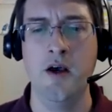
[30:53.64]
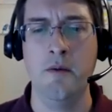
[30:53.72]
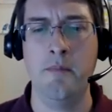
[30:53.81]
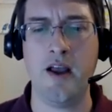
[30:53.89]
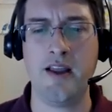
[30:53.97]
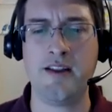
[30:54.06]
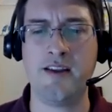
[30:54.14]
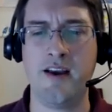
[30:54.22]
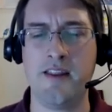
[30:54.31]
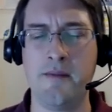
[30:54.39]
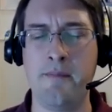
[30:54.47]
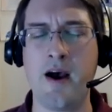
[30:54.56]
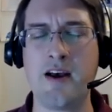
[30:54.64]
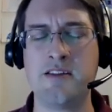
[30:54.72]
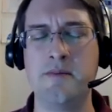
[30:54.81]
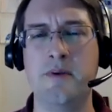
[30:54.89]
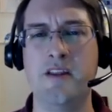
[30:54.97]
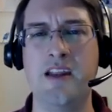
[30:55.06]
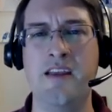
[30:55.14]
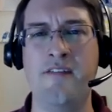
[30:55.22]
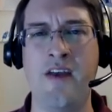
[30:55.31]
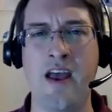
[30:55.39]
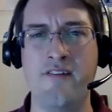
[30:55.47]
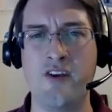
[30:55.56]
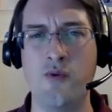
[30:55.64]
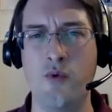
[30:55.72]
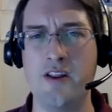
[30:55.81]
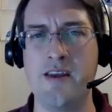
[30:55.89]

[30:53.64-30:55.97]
But the possibility of having one